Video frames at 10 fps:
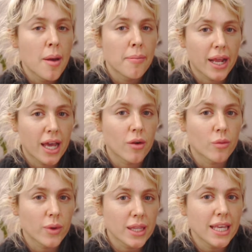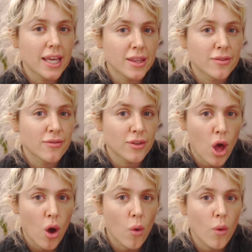But I got really in the
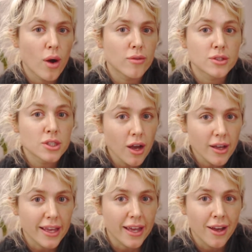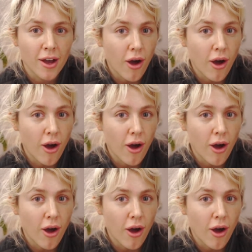flow of talking